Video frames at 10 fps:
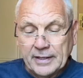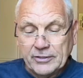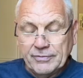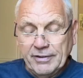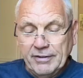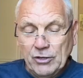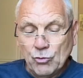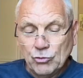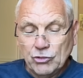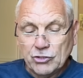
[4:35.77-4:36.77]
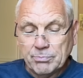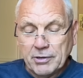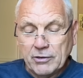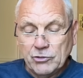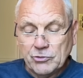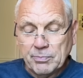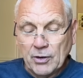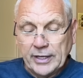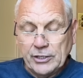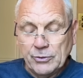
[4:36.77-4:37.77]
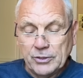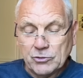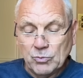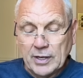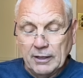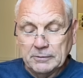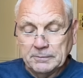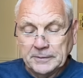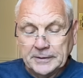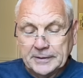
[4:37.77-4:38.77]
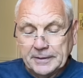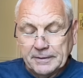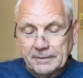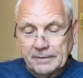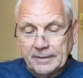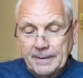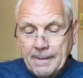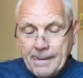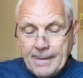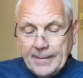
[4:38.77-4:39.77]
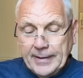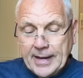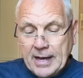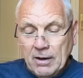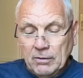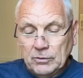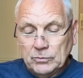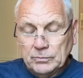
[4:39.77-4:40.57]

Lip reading: It's a very cautious approach by you as well. All right. Now,